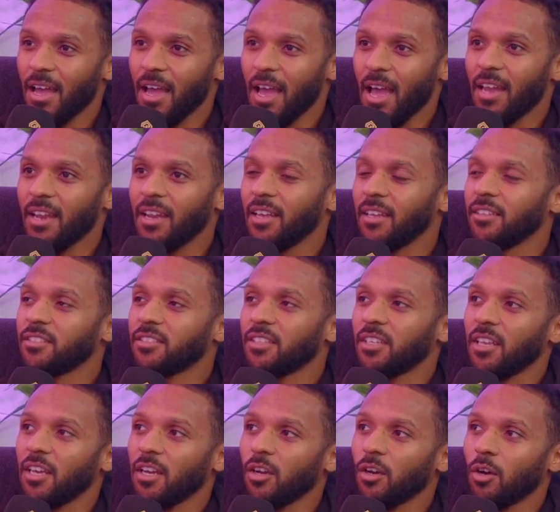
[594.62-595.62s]
and then to
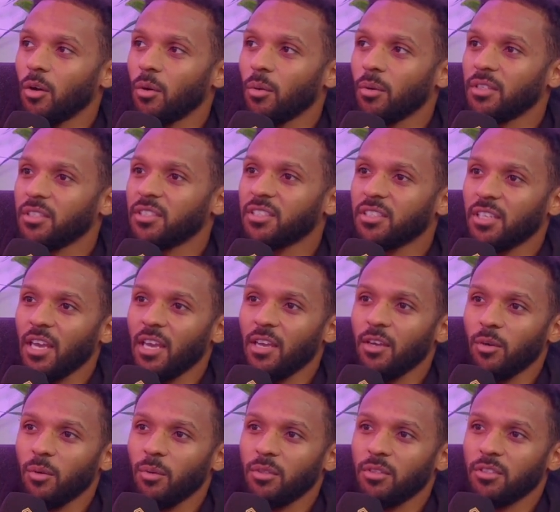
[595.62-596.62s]
then go and
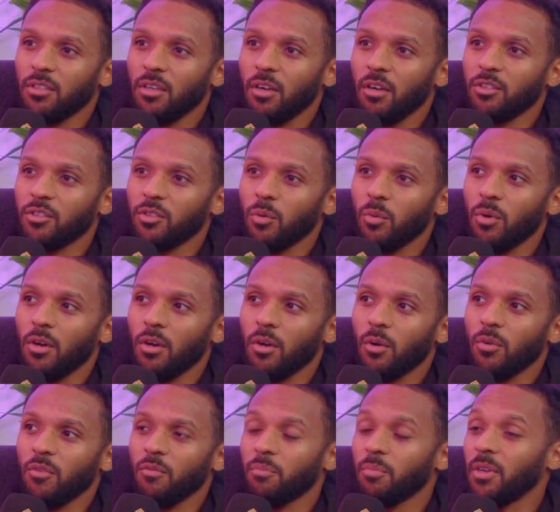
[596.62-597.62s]
scale and start to work
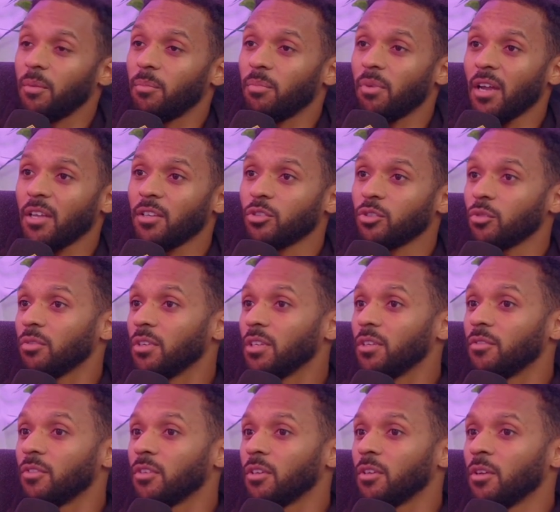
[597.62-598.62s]
with big brands, or
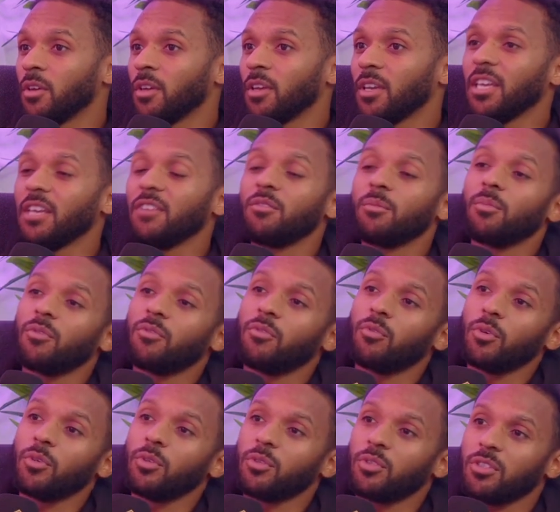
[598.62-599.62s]
even before
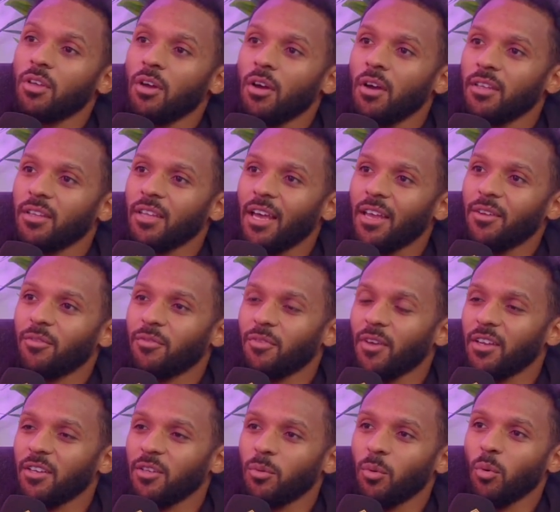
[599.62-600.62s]
you started that, the fact
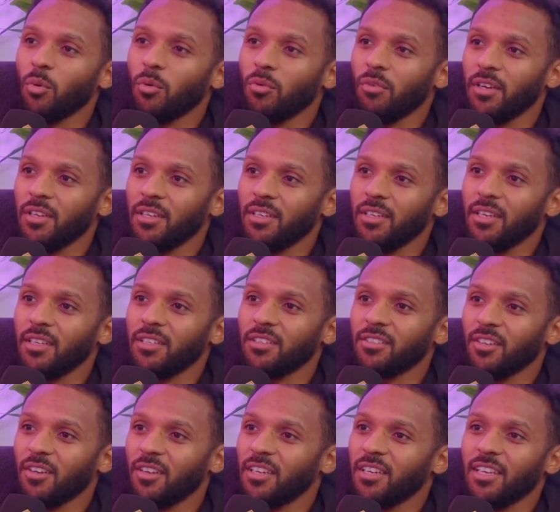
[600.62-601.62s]
that you were already
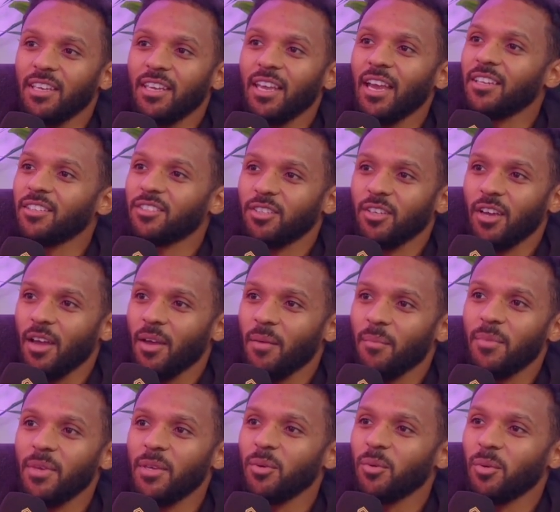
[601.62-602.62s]
interning and getting to go and
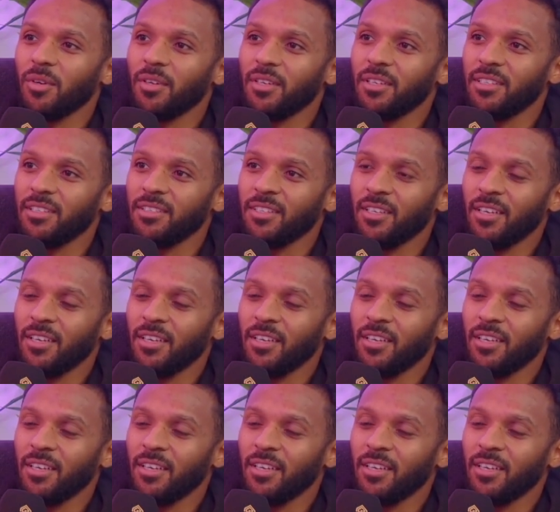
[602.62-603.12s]
meet all of these